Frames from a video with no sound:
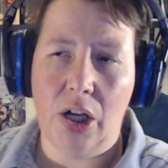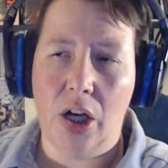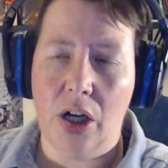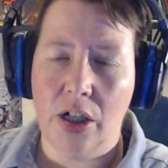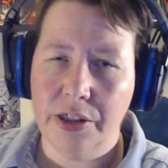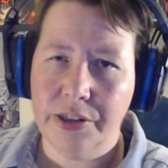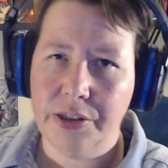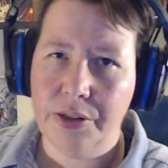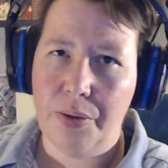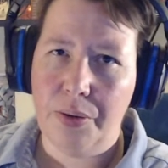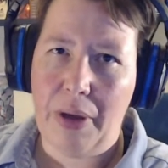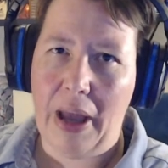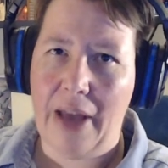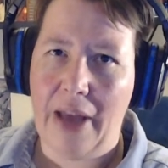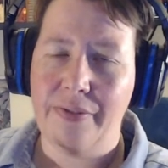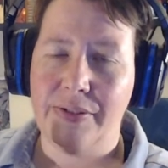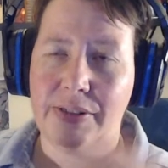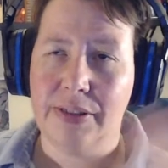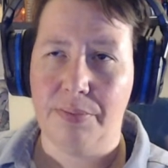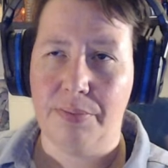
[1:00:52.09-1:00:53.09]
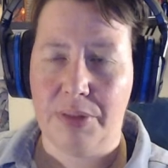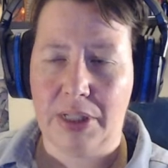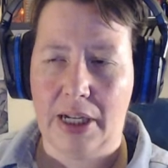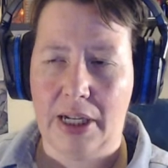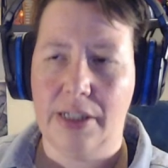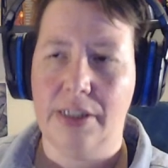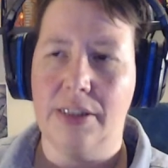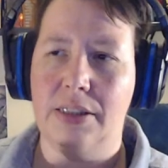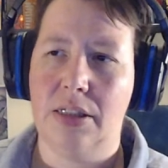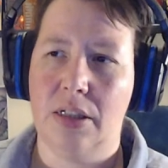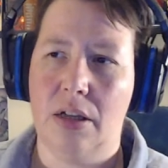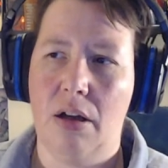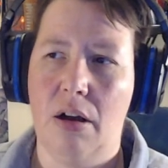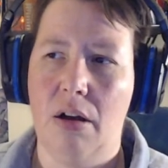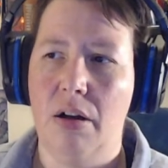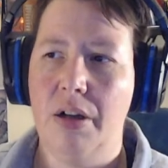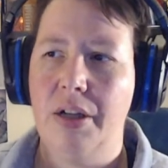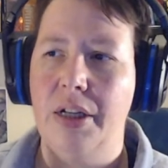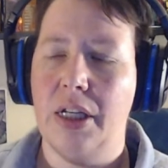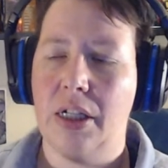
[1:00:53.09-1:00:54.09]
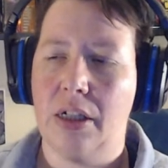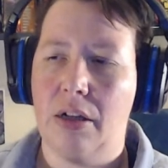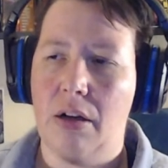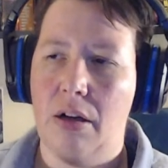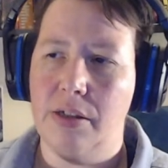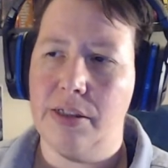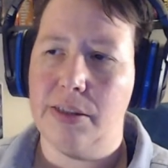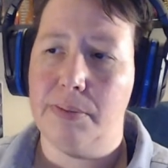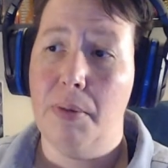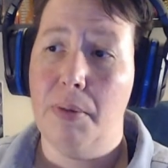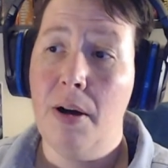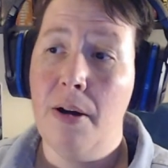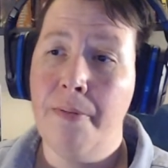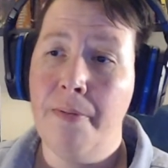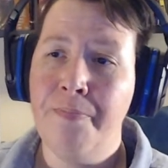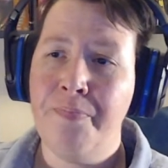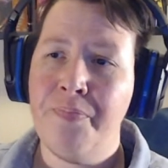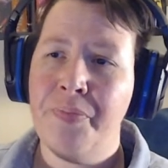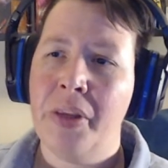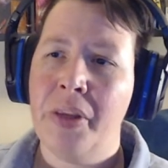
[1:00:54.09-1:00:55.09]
also have some ties to Khan and Khan's mom.